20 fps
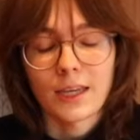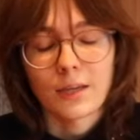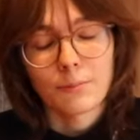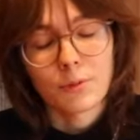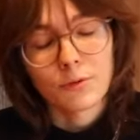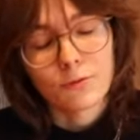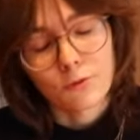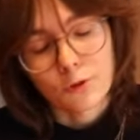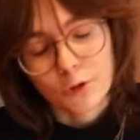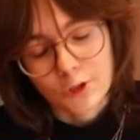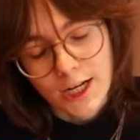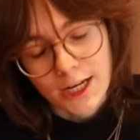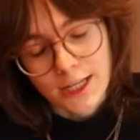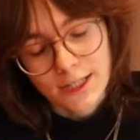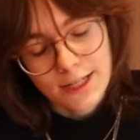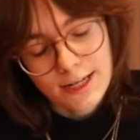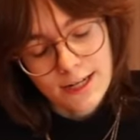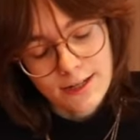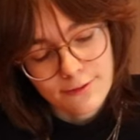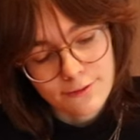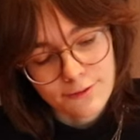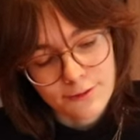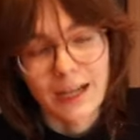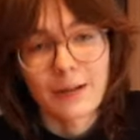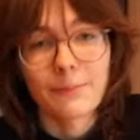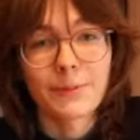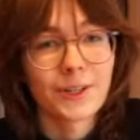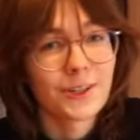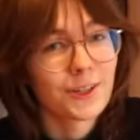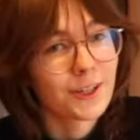And before I leave,
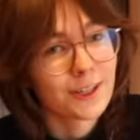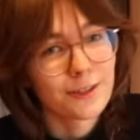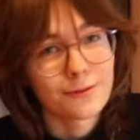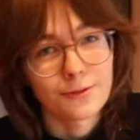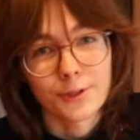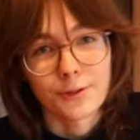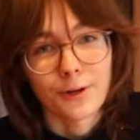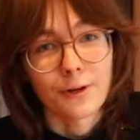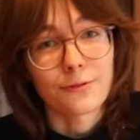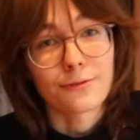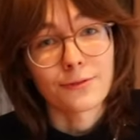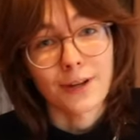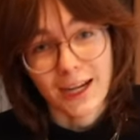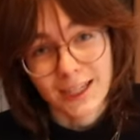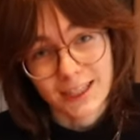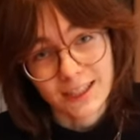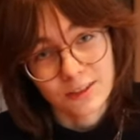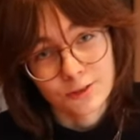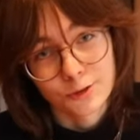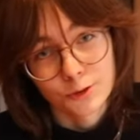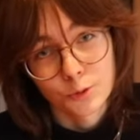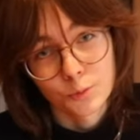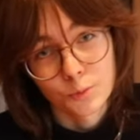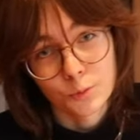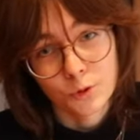I'm gonna give you a final room